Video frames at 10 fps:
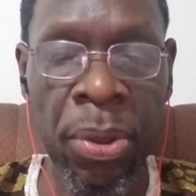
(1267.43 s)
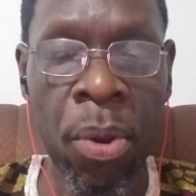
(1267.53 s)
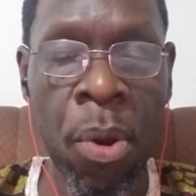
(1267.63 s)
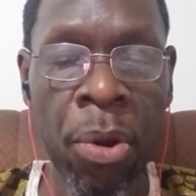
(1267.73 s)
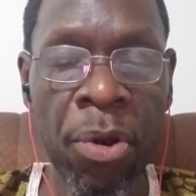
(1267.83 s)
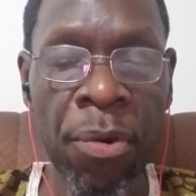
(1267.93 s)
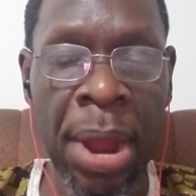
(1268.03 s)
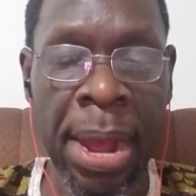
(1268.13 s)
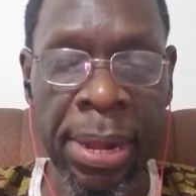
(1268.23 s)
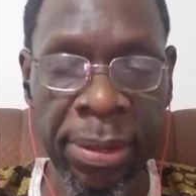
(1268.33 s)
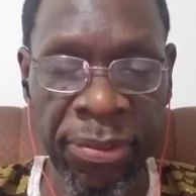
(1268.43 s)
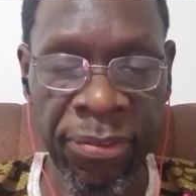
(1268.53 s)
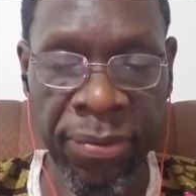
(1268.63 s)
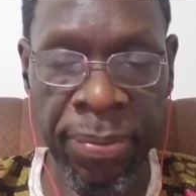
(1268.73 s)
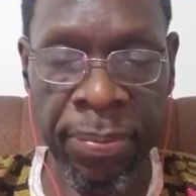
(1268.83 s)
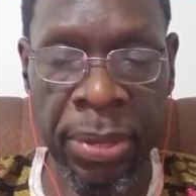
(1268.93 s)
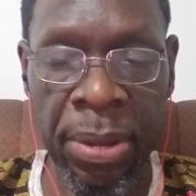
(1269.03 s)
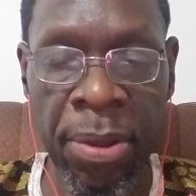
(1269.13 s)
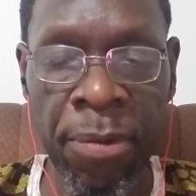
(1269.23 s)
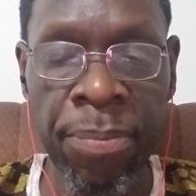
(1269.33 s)
or kraals
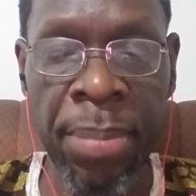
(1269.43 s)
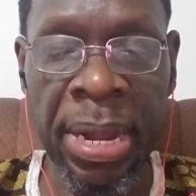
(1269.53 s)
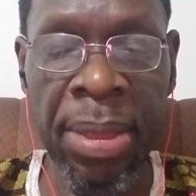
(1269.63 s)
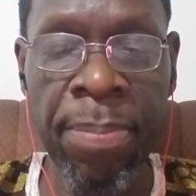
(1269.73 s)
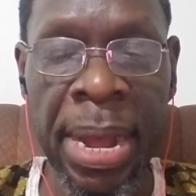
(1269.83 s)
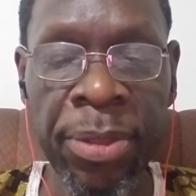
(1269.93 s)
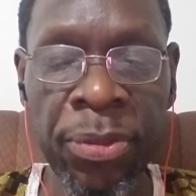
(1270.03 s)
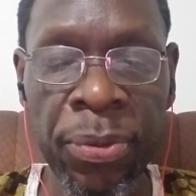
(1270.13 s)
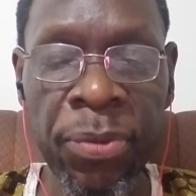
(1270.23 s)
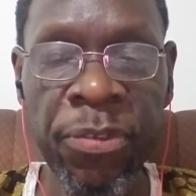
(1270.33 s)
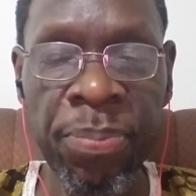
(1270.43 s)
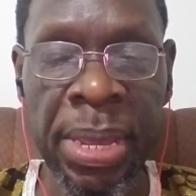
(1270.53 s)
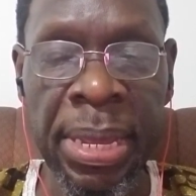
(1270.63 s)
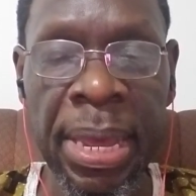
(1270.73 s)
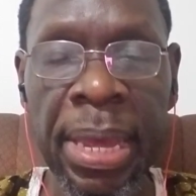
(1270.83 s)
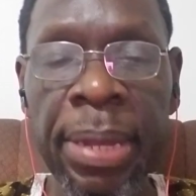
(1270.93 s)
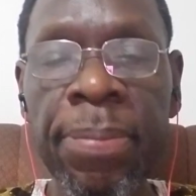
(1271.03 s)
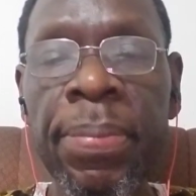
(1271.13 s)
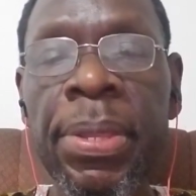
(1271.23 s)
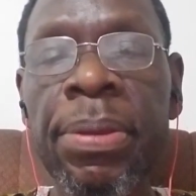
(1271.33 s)
of many Bantu-speaking
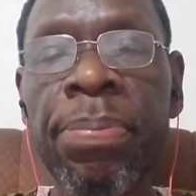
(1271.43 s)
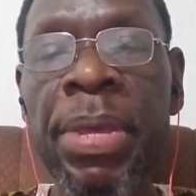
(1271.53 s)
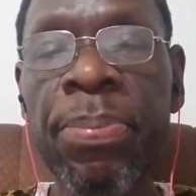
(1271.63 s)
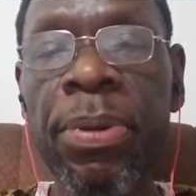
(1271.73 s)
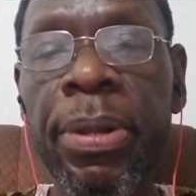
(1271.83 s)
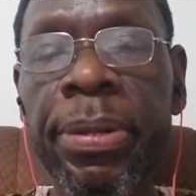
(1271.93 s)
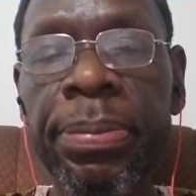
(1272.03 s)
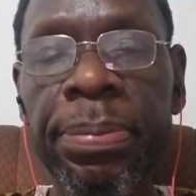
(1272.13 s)
people.